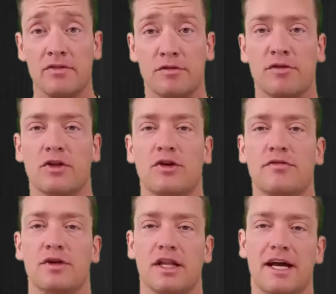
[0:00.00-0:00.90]
even further
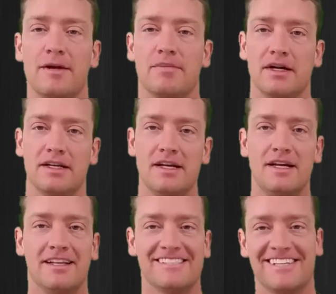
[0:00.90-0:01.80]
if you like, but
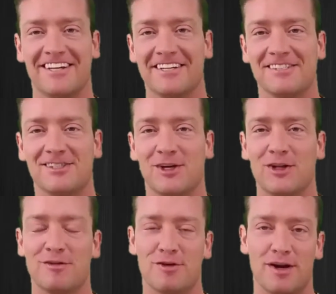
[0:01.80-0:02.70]
that's not
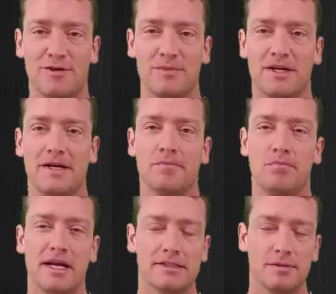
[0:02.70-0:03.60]
necessarily for everybody.
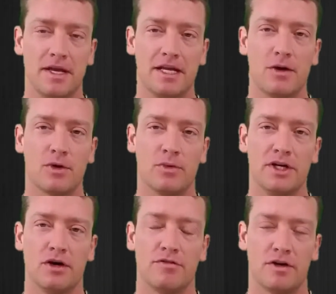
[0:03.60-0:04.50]
Pick some 8-hour
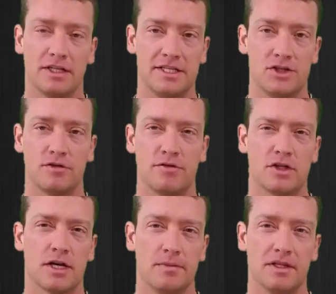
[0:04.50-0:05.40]
window for at least your
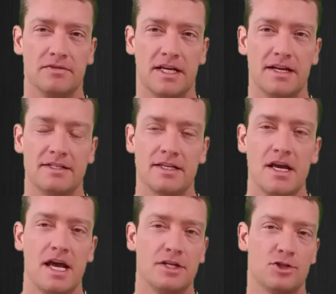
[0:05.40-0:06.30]
first couple of days,
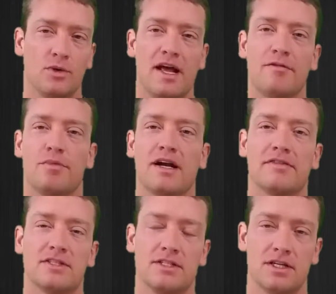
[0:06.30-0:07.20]
and don't have
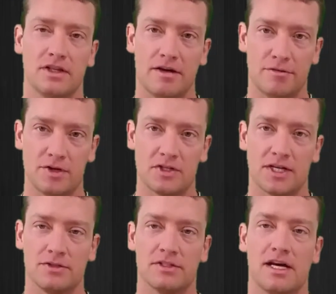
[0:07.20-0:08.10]
breakfast until that first
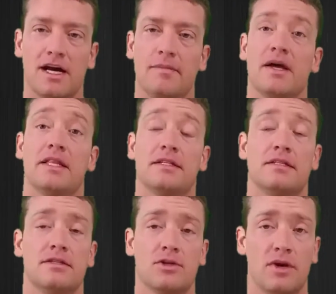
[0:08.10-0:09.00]
scheduled time, and then
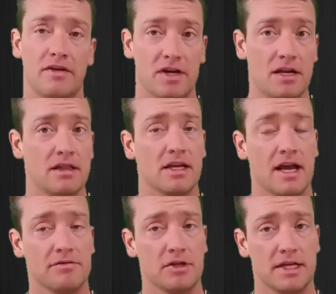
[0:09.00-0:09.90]
don't have
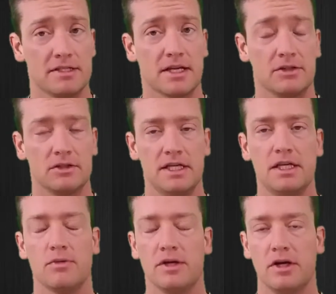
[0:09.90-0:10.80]
anything after that scheduled
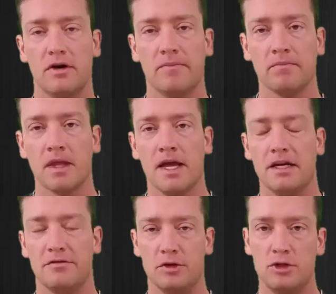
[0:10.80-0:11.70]
eating window.
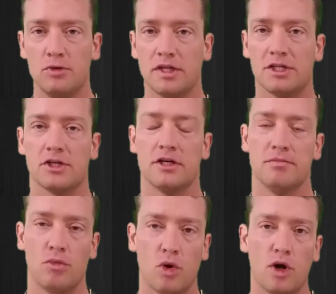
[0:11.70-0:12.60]
And if you do this, you're
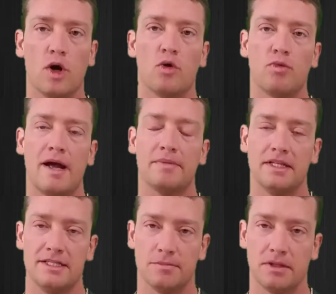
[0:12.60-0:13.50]
gonna more
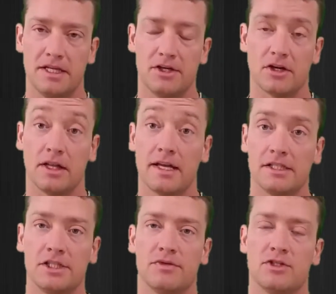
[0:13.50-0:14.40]
rapidly deplete your
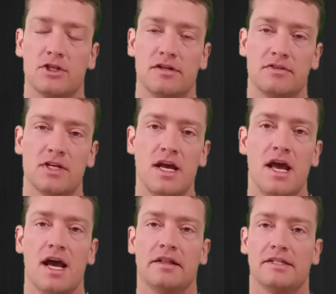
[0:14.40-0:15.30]
glycogen reserves,
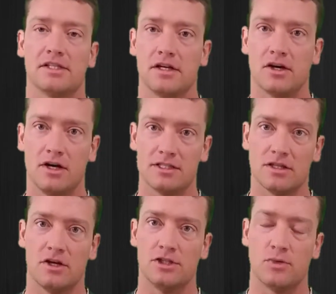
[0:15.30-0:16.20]
and that's gonna cause
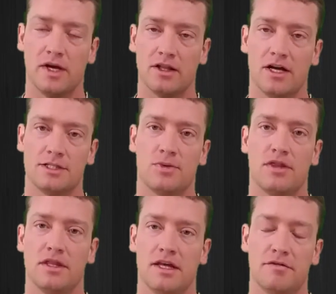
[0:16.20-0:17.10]
larger weight loss
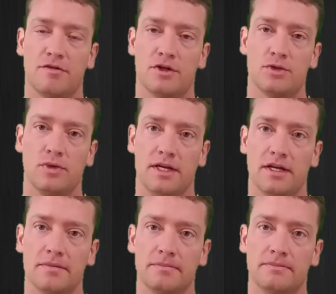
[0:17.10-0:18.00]
within that first
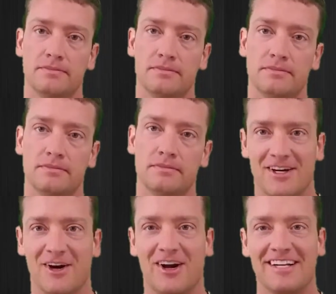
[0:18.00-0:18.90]
week.
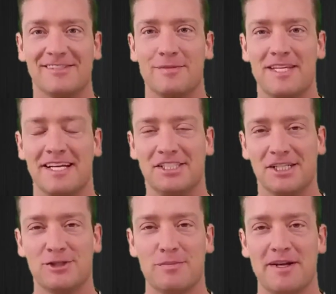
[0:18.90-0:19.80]
All right, and some
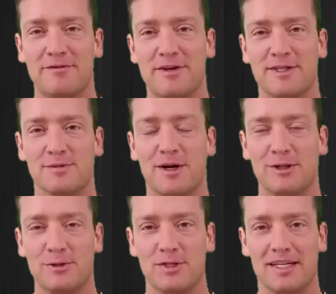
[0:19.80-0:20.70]
tangential benefits
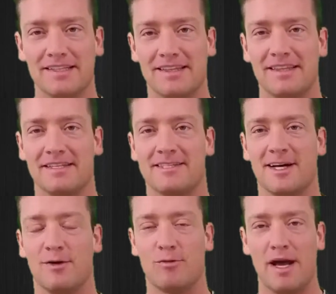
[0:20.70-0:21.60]
about losing this
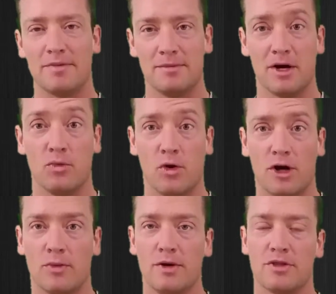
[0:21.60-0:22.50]
rapid amount of
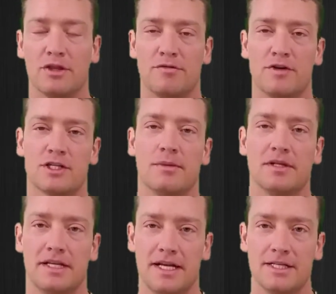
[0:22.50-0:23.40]
water weight within the first
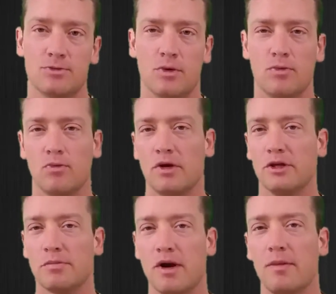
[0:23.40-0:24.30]
couple of days. Well, what
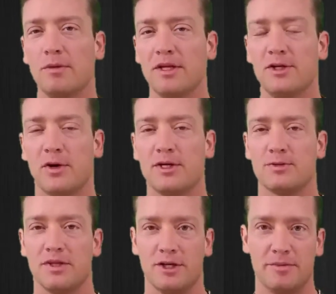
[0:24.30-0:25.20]
you'll probably
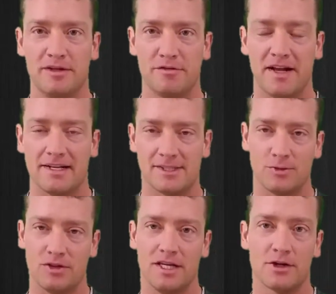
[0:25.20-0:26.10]
notice with intermittent
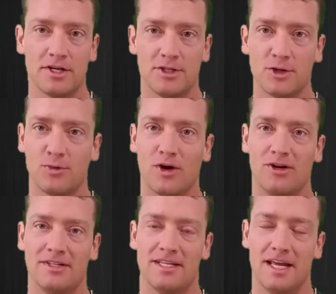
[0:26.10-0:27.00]
fasting, with increasing your
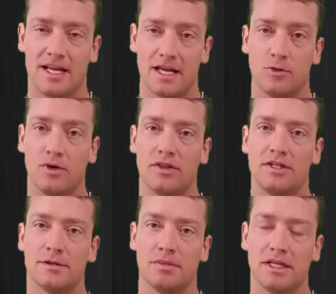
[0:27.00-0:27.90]
water intake and
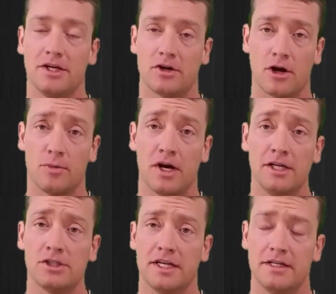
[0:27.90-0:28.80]
with depleting your
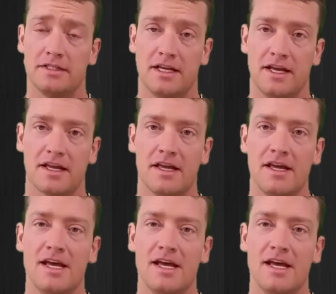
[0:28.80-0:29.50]
carbohydrate intake,